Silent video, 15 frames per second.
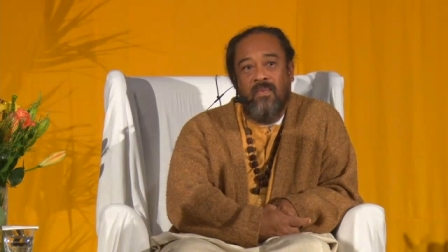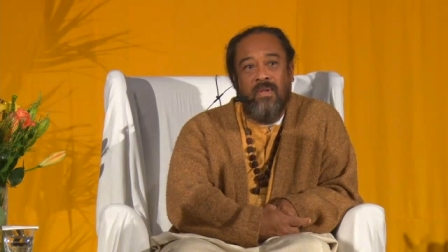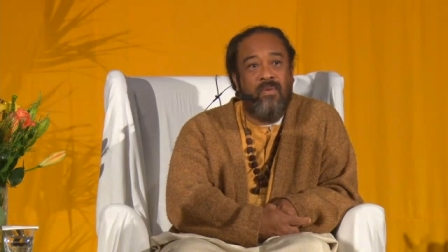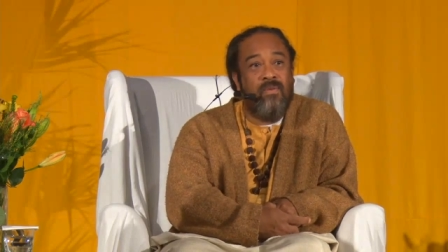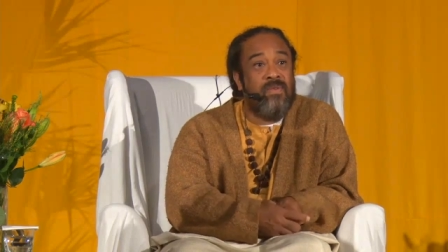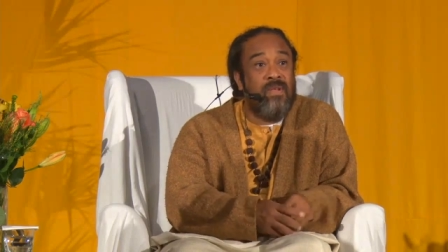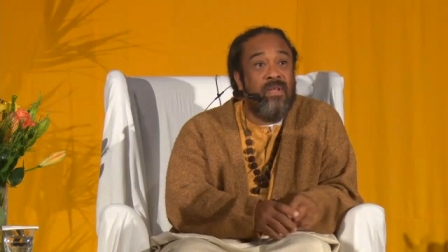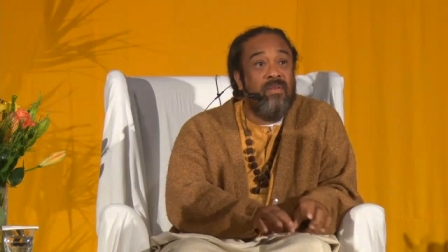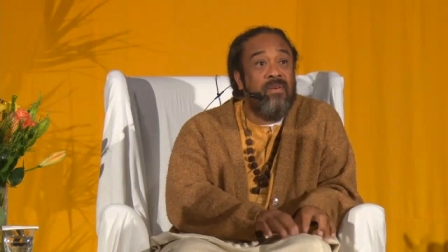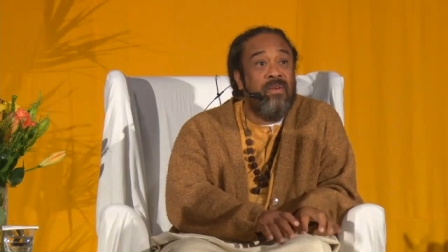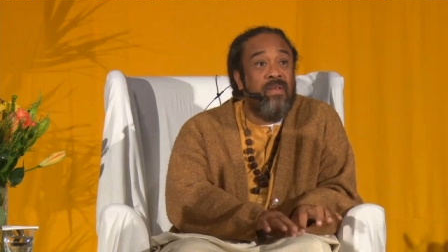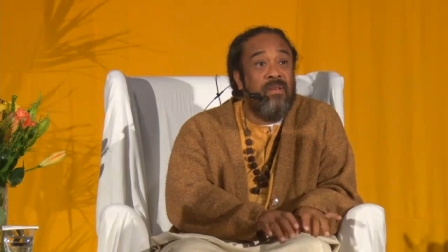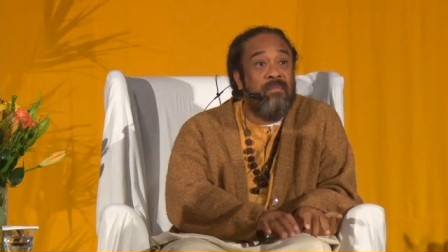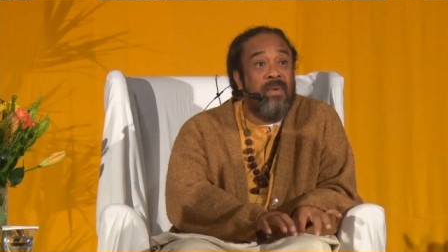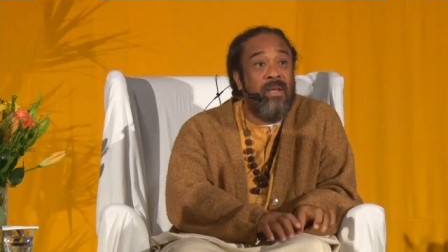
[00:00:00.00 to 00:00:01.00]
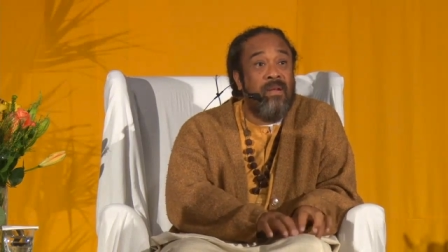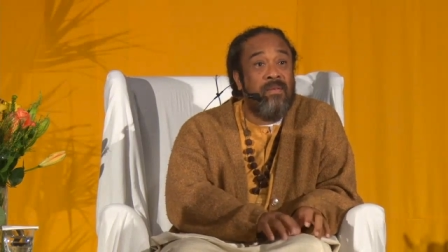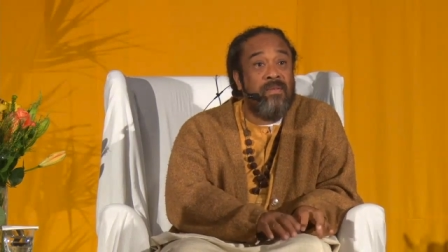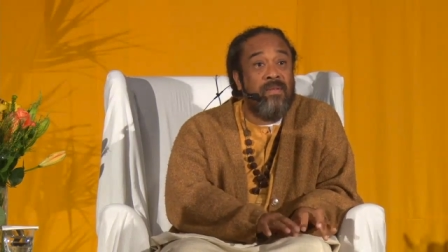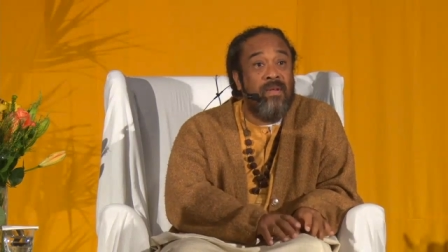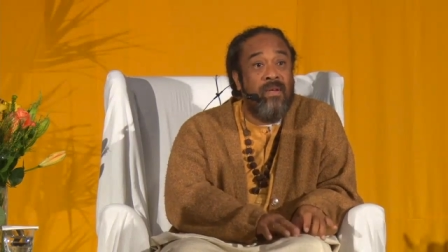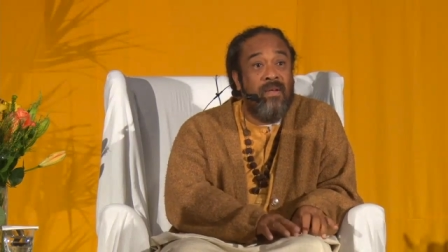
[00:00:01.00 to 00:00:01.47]
When you send your
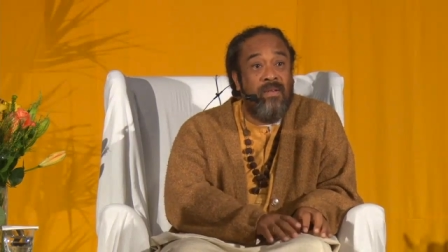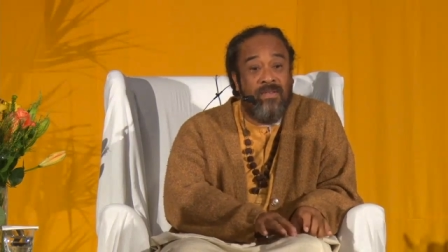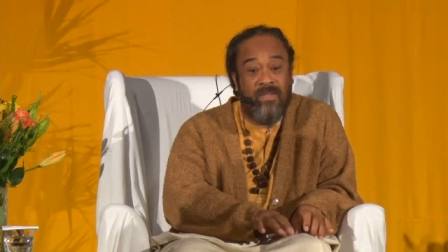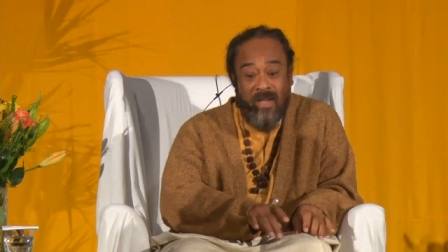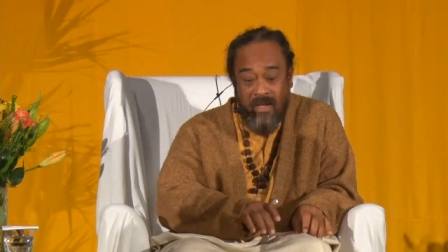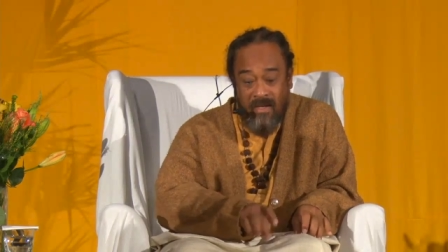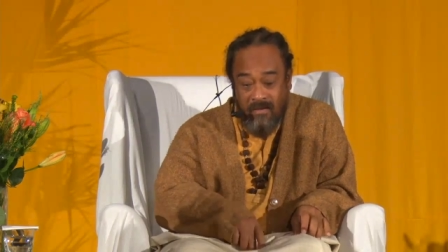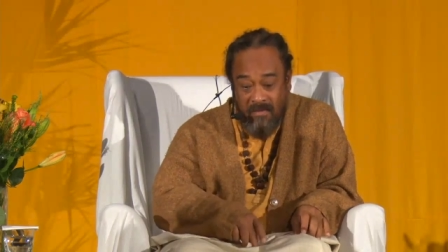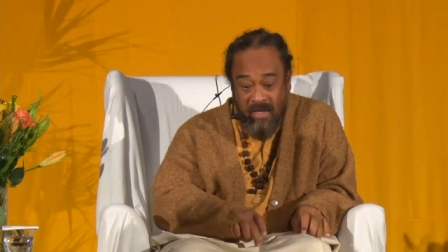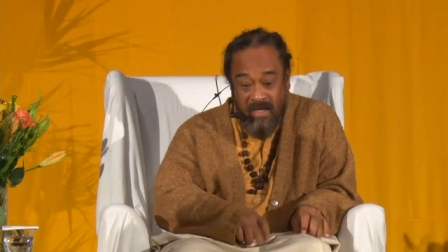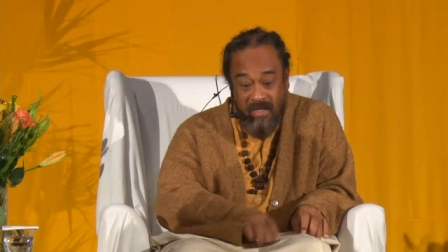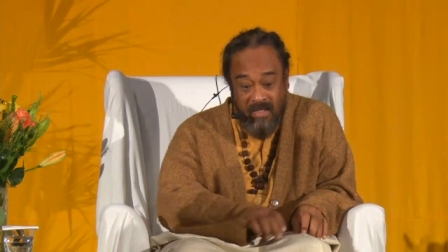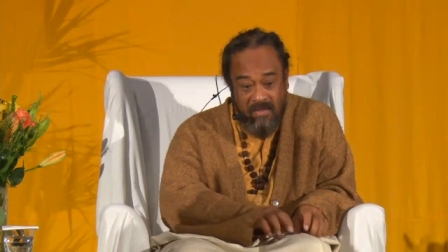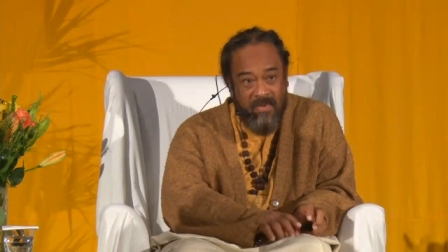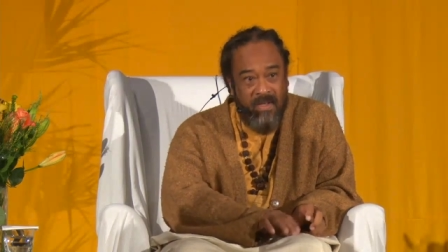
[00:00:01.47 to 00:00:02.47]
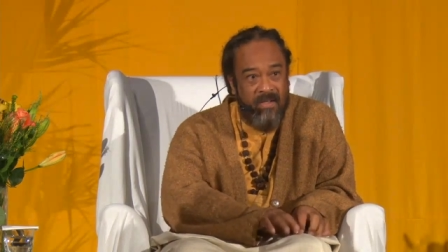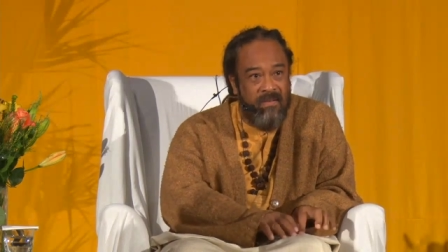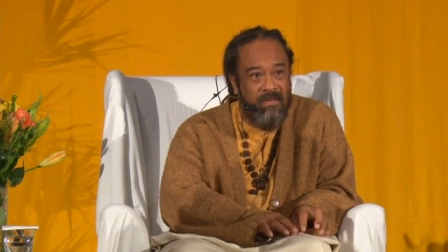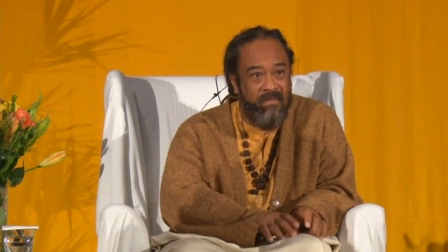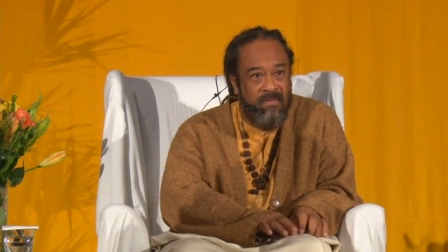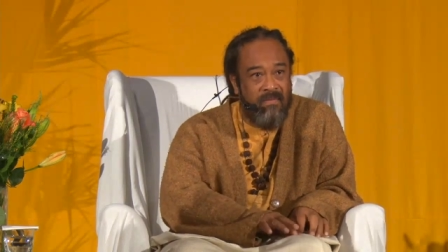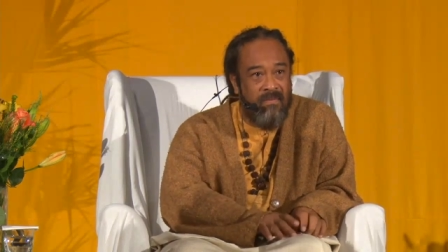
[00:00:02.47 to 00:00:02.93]
emails, signed by this
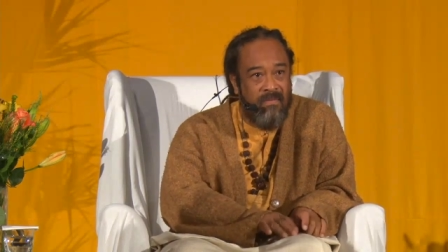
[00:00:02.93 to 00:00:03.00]
one.